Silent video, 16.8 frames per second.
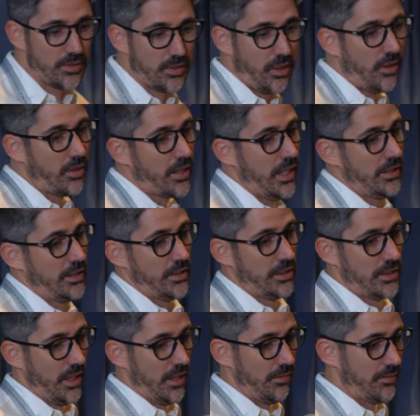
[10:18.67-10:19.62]
all kinds of
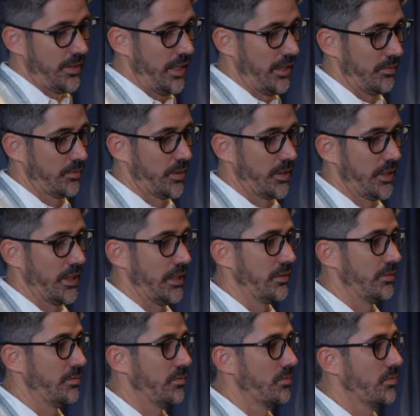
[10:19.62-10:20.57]
stuff that really
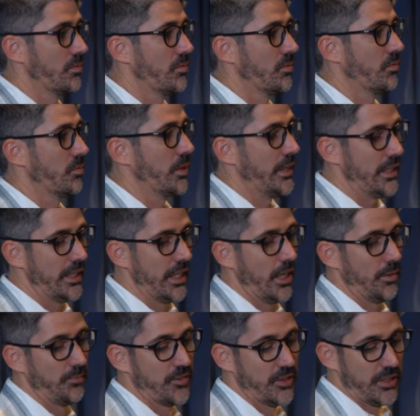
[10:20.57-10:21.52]
we need to
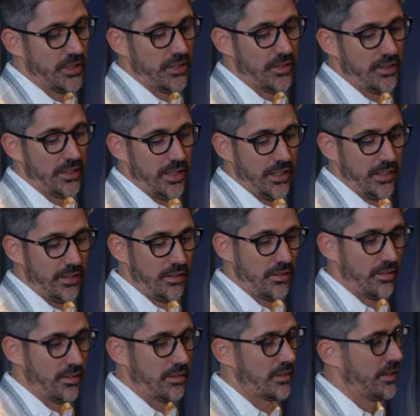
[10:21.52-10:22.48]
help facilitate
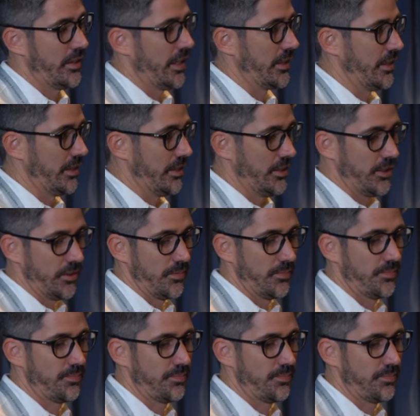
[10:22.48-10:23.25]
connecting to.